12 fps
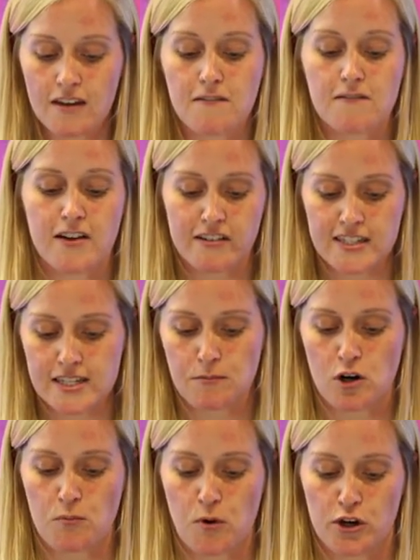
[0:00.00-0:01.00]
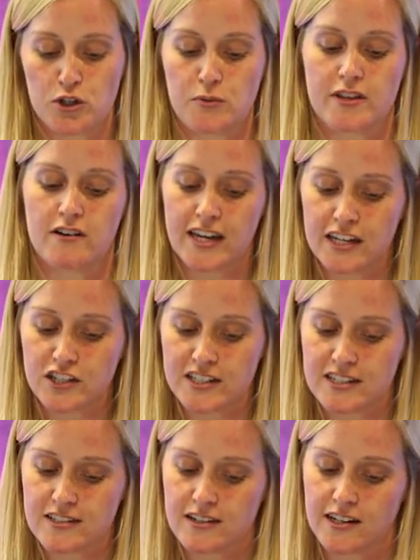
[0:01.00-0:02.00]
Very similar approach with our
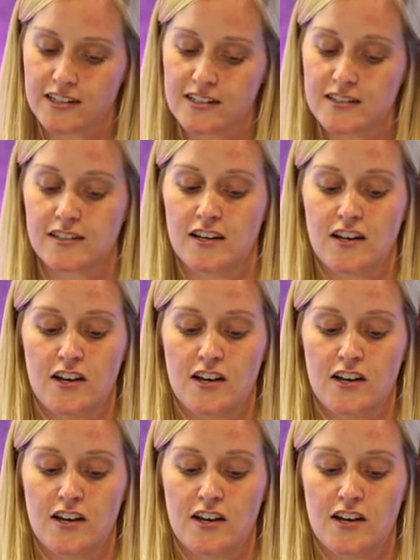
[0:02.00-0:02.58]
kitchen designers.